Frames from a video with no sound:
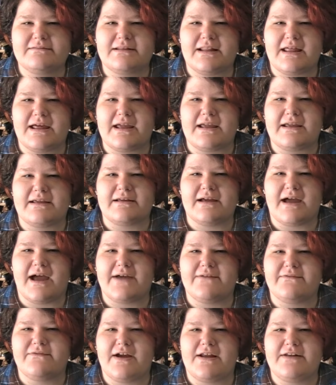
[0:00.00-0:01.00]
Like,
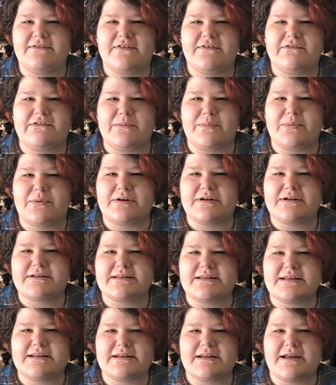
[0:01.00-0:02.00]
I've read 50
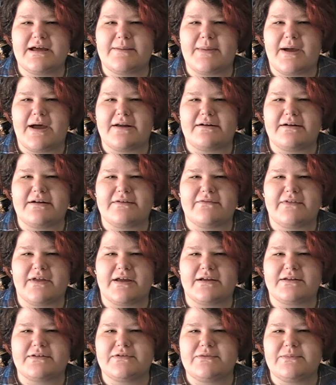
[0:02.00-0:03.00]
books in a matter of
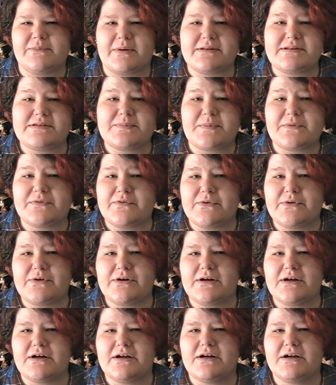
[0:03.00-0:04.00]
like 2 months
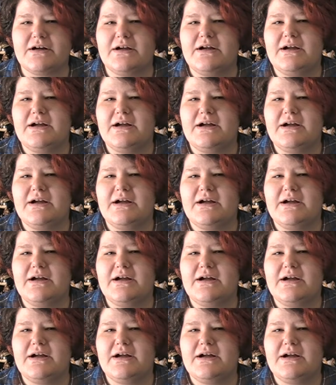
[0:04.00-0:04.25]
before,